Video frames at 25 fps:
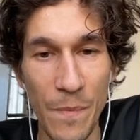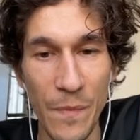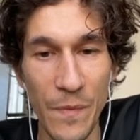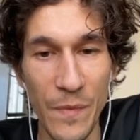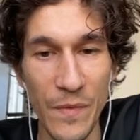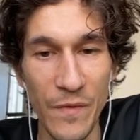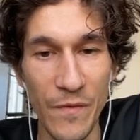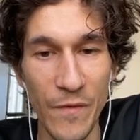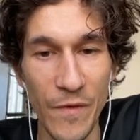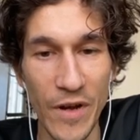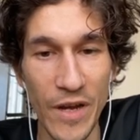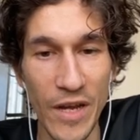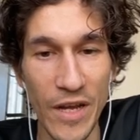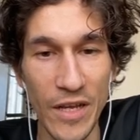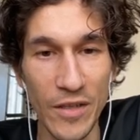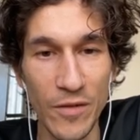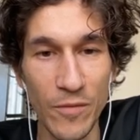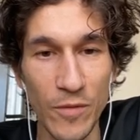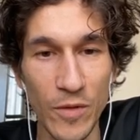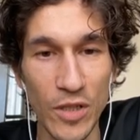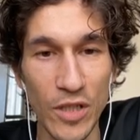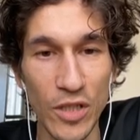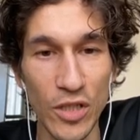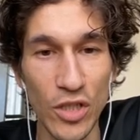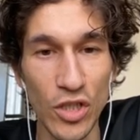Right,
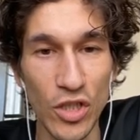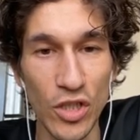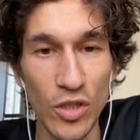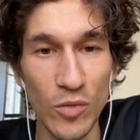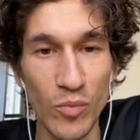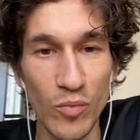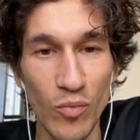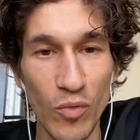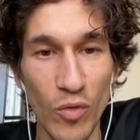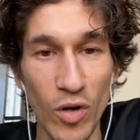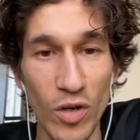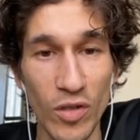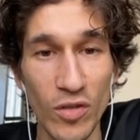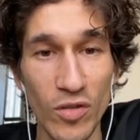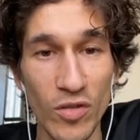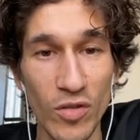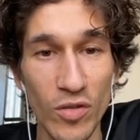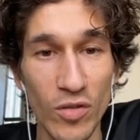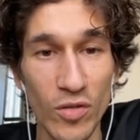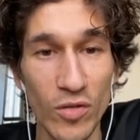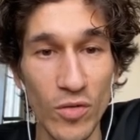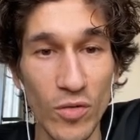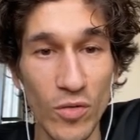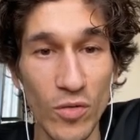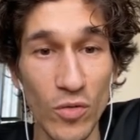with the sheep port.
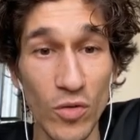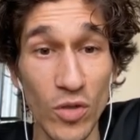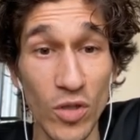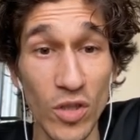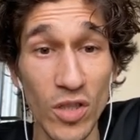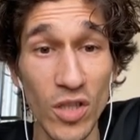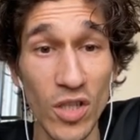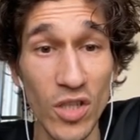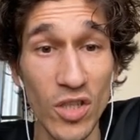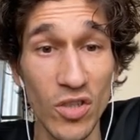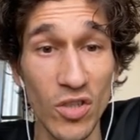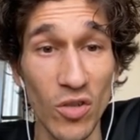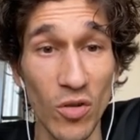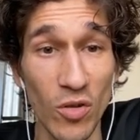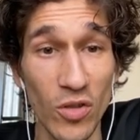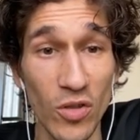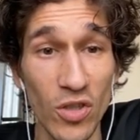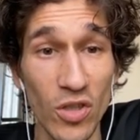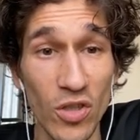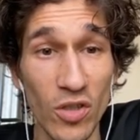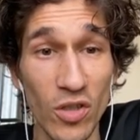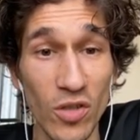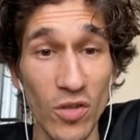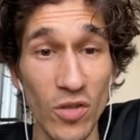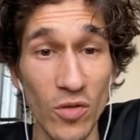this is
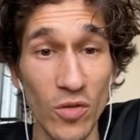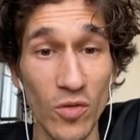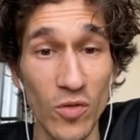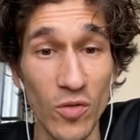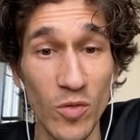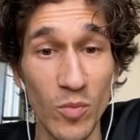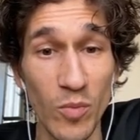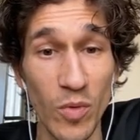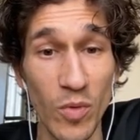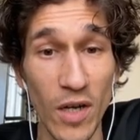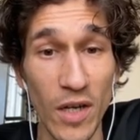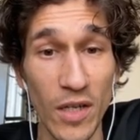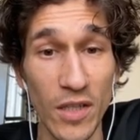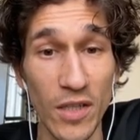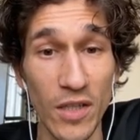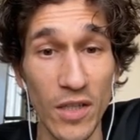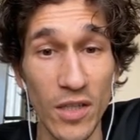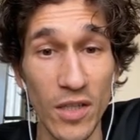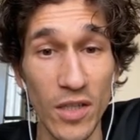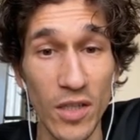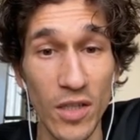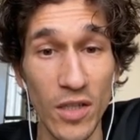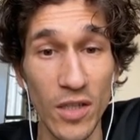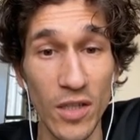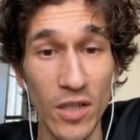also good spot.
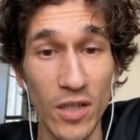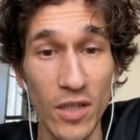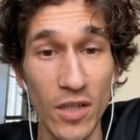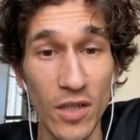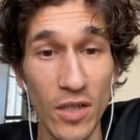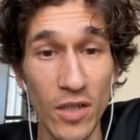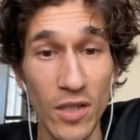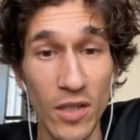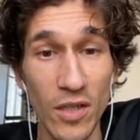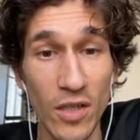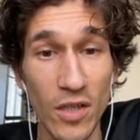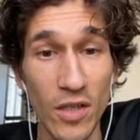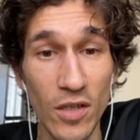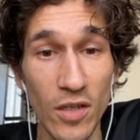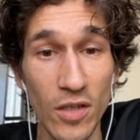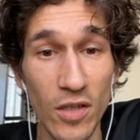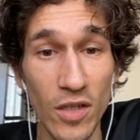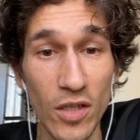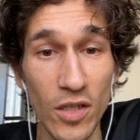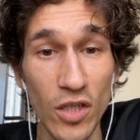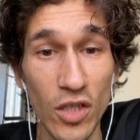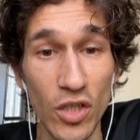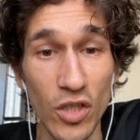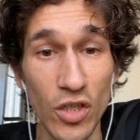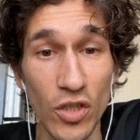
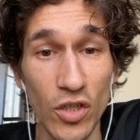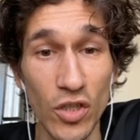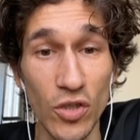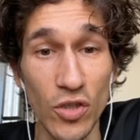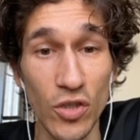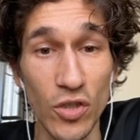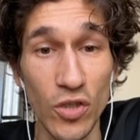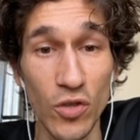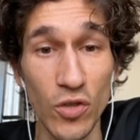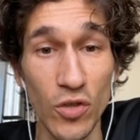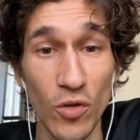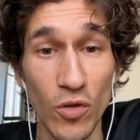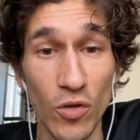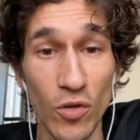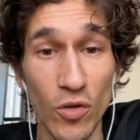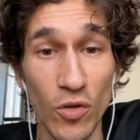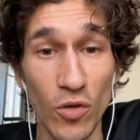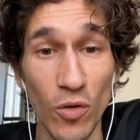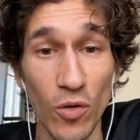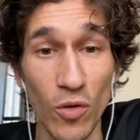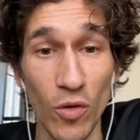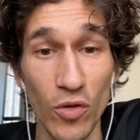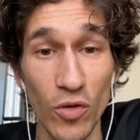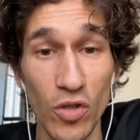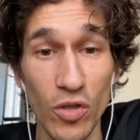This is also
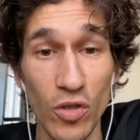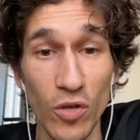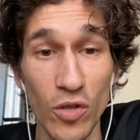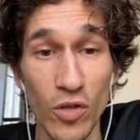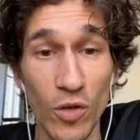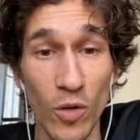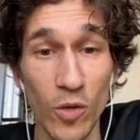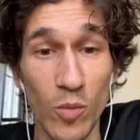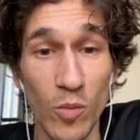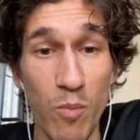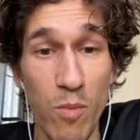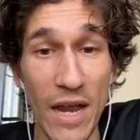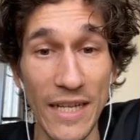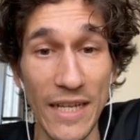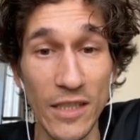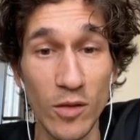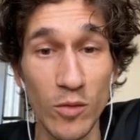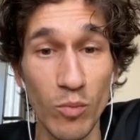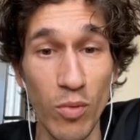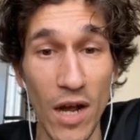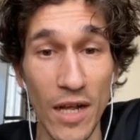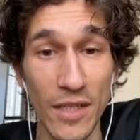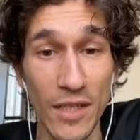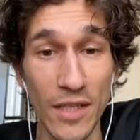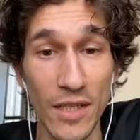not bad
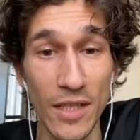spot.